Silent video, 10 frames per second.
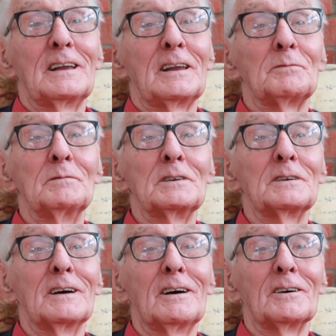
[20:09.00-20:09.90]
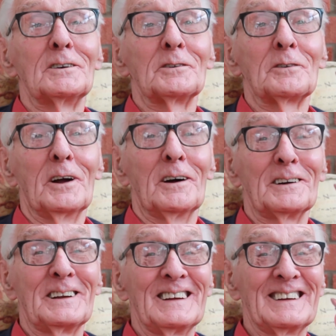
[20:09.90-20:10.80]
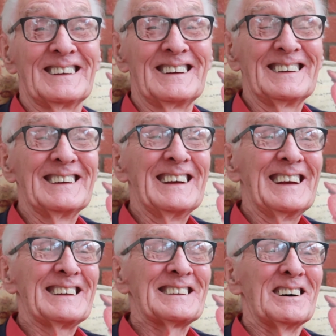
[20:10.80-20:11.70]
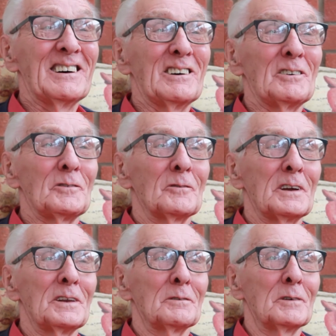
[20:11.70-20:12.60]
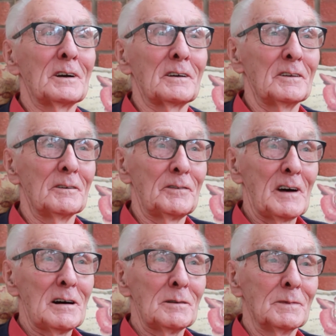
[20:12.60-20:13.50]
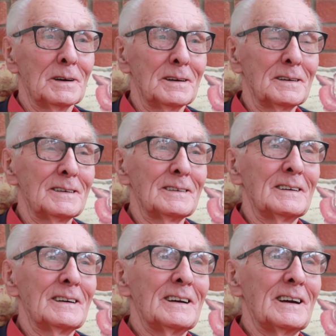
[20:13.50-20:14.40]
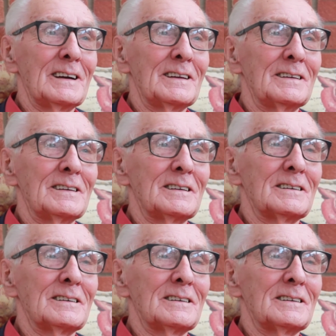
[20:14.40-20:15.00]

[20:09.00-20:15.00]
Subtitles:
And left me high and dry. So I went to work on a farm. And